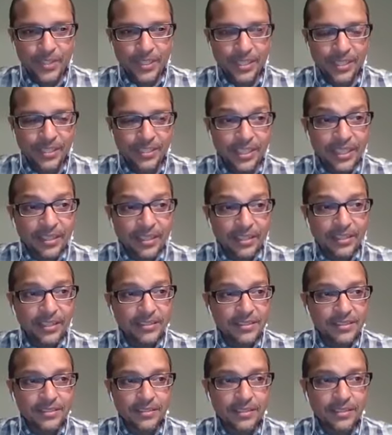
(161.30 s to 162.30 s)
And yeah,
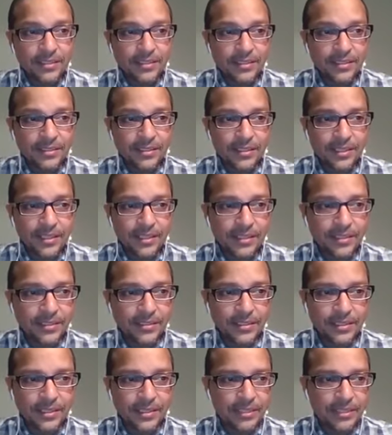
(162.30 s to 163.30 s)
it's I
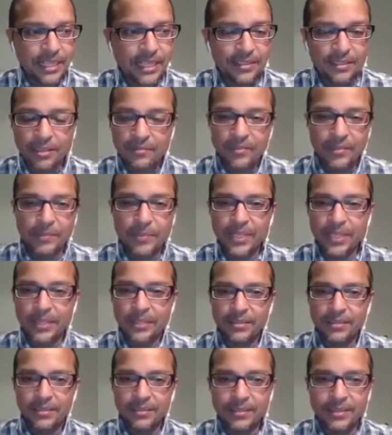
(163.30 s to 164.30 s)
love the
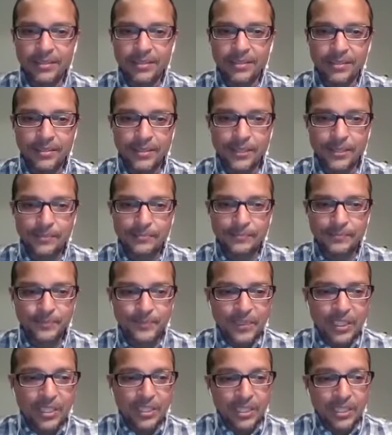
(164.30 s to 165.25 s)
band, and